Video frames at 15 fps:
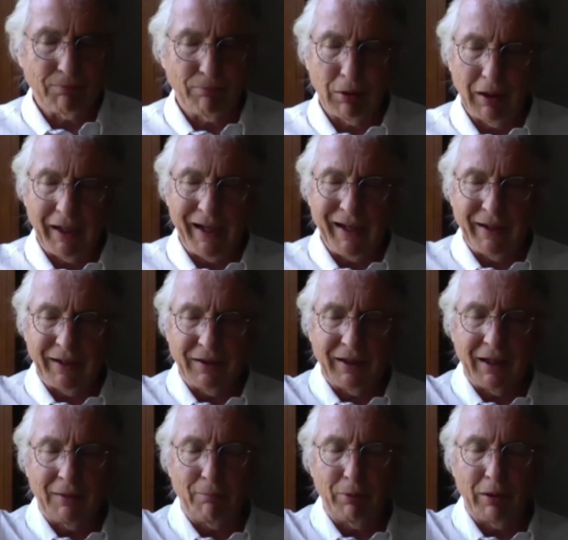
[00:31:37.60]
playing in
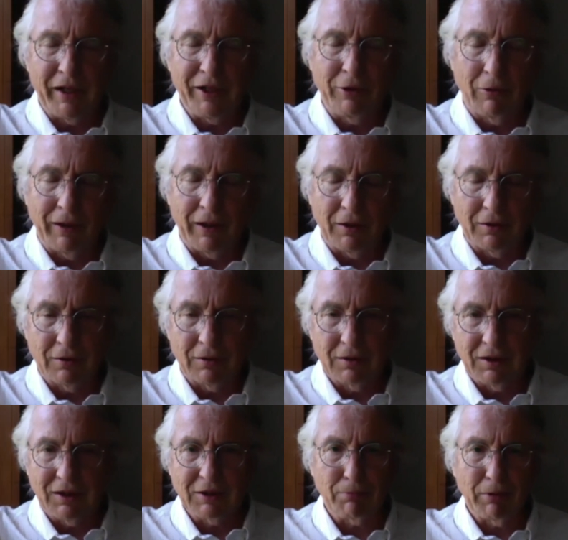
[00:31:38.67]
that playground,
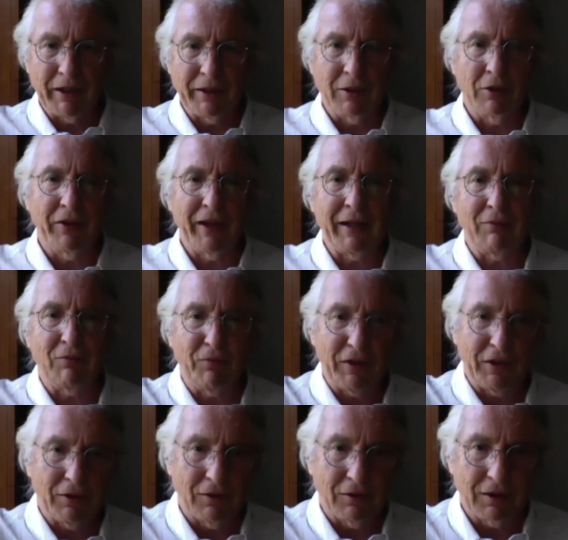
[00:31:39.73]
it's playing on that
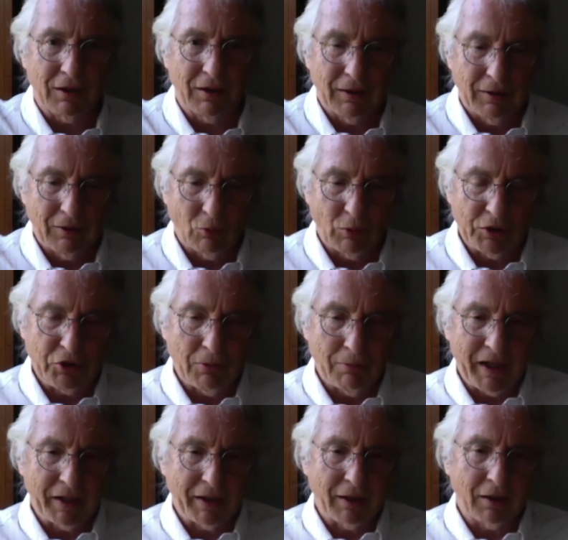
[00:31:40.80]
field. When
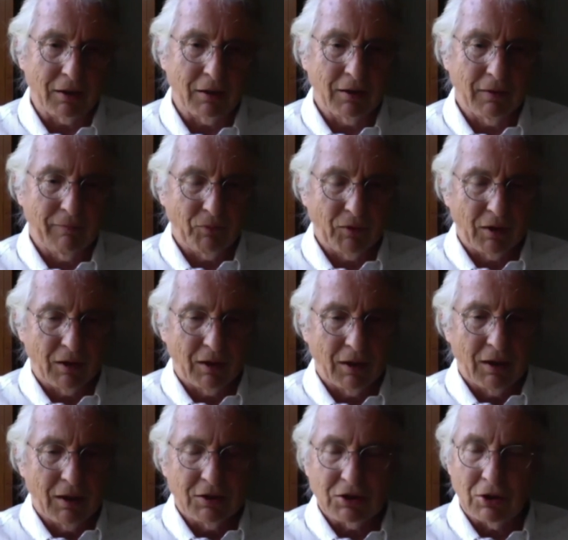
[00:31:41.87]
you're
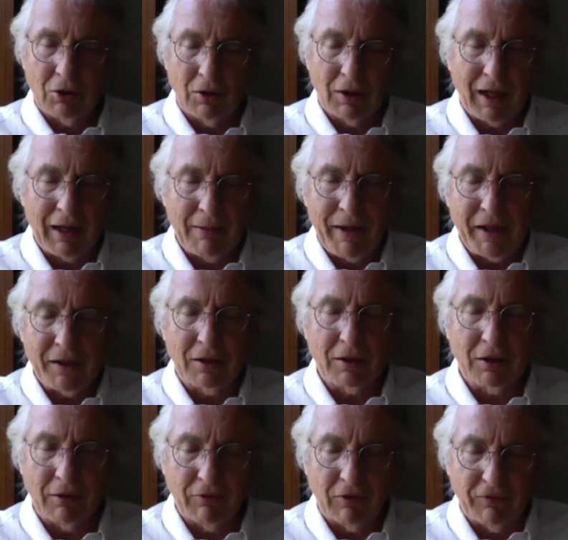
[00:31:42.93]
so I make a
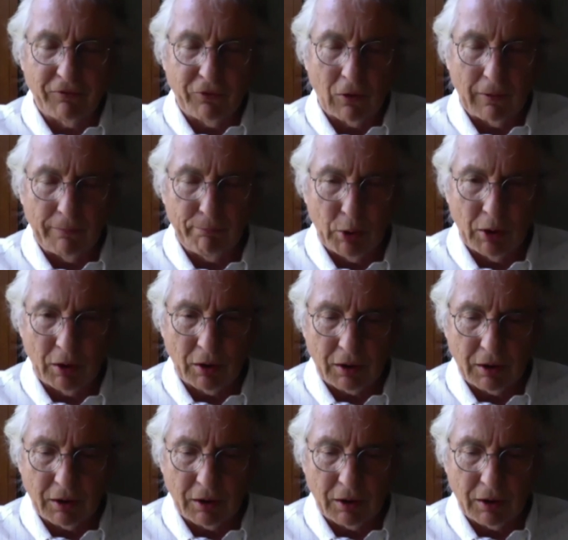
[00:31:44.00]
cover for a book,